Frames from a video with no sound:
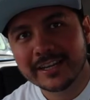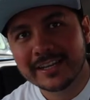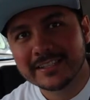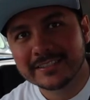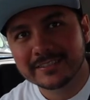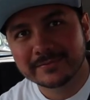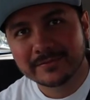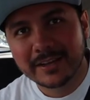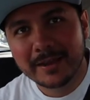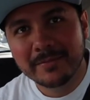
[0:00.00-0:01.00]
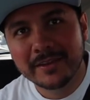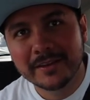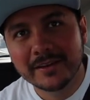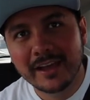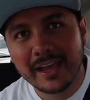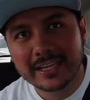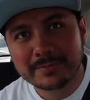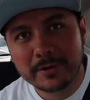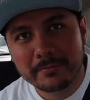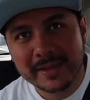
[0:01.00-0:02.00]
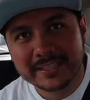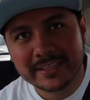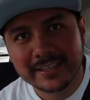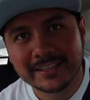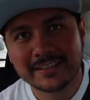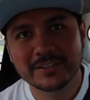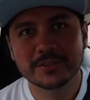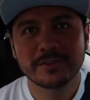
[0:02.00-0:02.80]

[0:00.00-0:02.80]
Contreras. I'm the expert Mexican in this